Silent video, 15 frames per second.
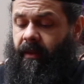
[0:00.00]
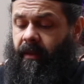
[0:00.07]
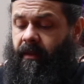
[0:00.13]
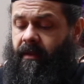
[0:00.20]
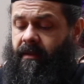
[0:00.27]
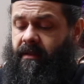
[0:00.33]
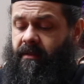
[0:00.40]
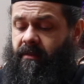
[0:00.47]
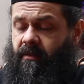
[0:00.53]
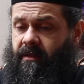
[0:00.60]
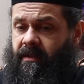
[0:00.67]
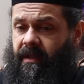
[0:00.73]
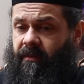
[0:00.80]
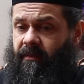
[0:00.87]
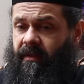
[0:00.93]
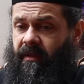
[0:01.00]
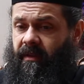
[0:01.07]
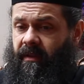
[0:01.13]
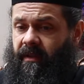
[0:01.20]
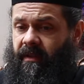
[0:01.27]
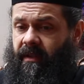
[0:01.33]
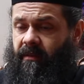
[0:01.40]
This is not something
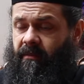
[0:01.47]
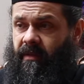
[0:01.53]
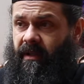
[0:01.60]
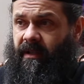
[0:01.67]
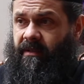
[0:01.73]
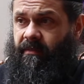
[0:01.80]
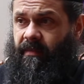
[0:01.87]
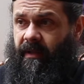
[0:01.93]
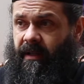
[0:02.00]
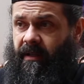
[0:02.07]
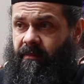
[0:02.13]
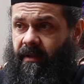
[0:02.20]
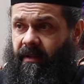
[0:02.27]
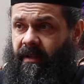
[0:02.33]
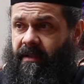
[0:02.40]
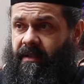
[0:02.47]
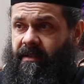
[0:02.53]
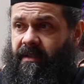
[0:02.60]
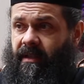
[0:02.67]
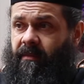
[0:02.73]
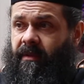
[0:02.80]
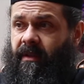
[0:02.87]
that can be explained, but this is
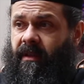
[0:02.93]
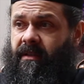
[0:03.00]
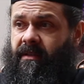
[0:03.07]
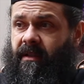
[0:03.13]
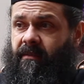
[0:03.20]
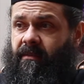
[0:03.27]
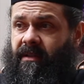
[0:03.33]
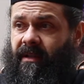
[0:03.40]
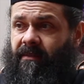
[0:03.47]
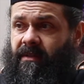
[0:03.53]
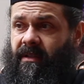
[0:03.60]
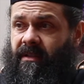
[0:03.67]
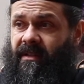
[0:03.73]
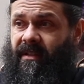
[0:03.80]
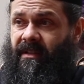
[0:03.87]
something that sometimes it's